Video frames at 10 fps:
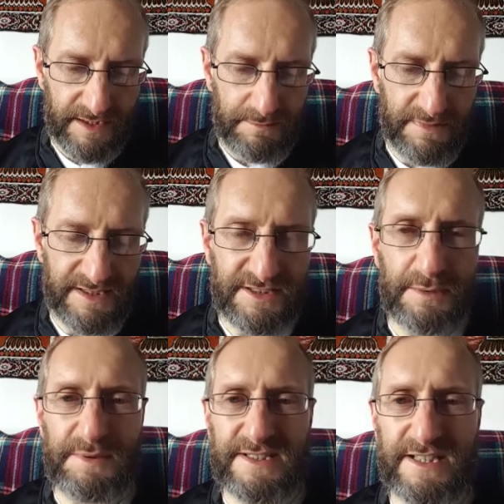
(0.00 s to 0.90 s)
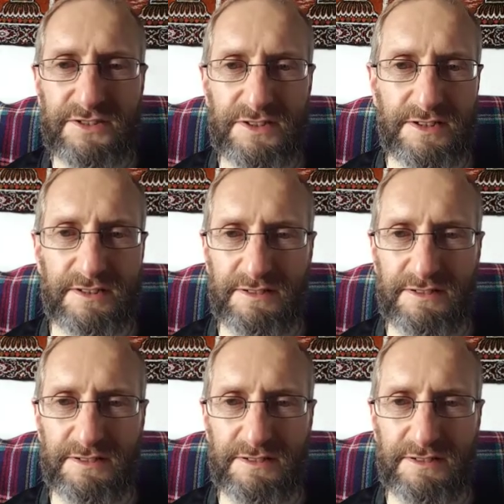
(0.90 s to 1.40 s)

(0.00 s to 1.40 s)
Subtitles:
My interpretation